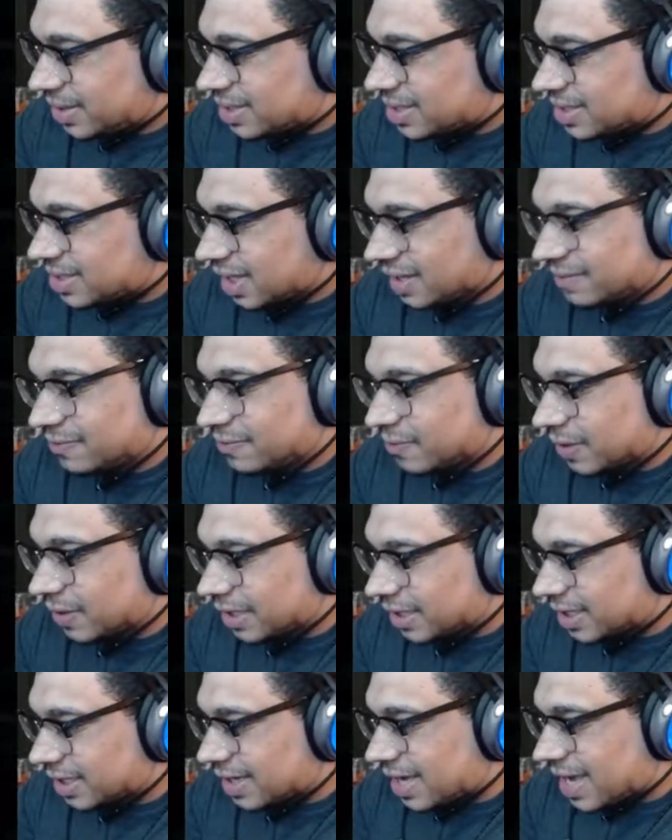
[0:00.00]
this
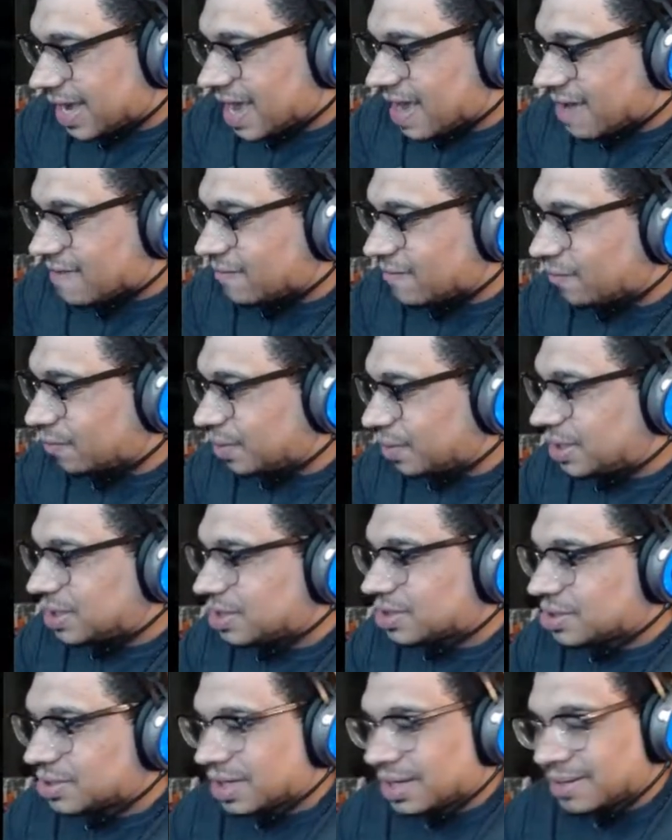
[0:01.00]
suffering every
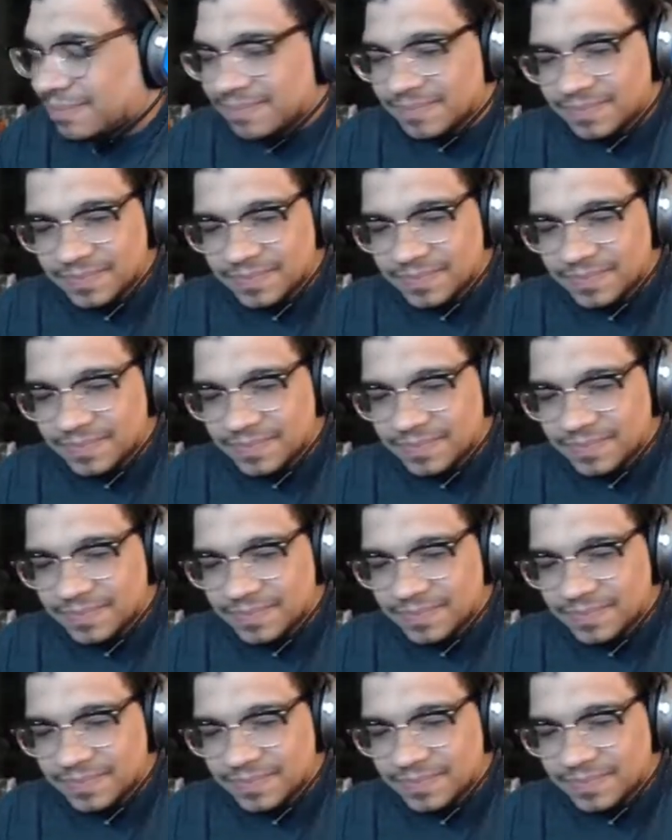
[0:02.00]
stream?